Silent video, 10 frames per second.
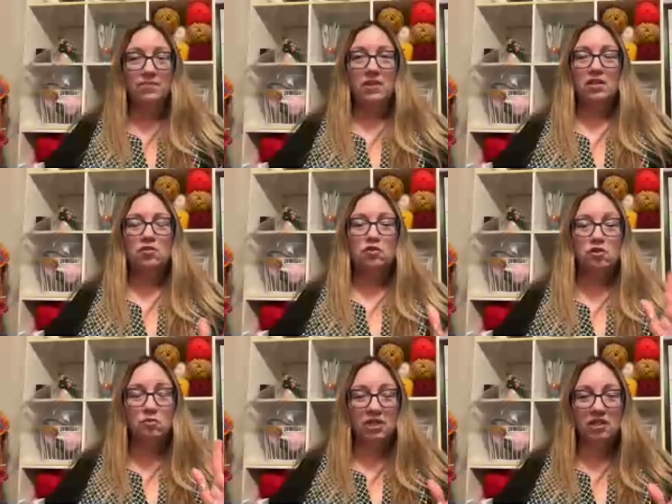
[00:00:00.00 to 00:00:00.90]

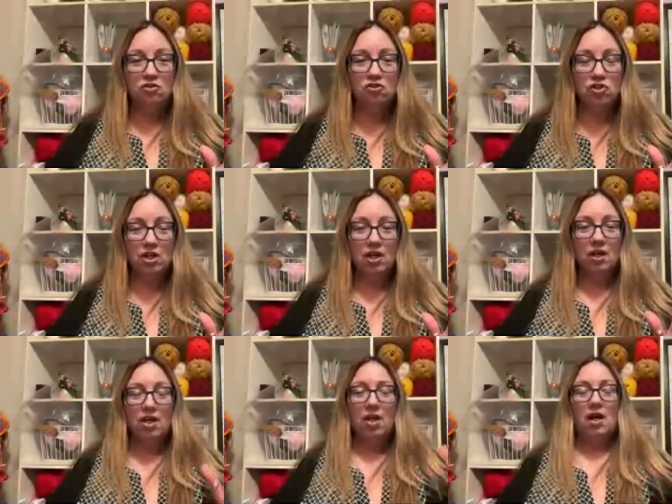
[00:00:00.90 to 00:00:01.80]
soonish.
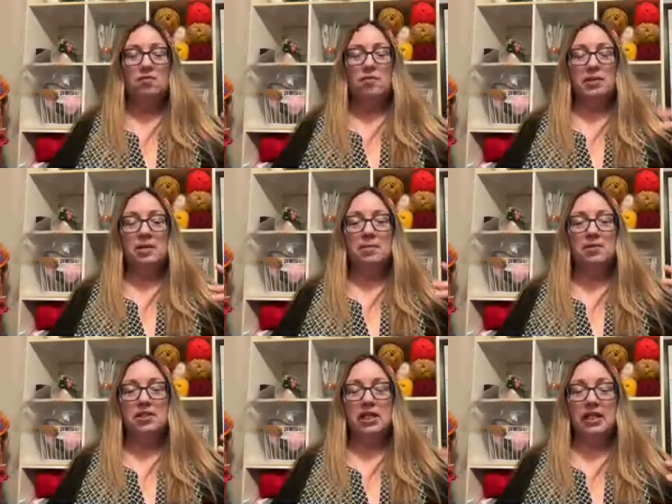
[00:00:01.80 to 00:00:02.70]
I will be able
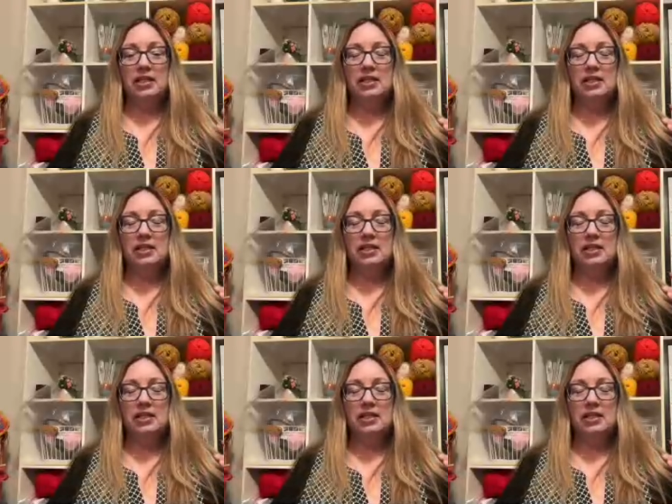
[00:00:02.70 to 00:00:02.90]
to get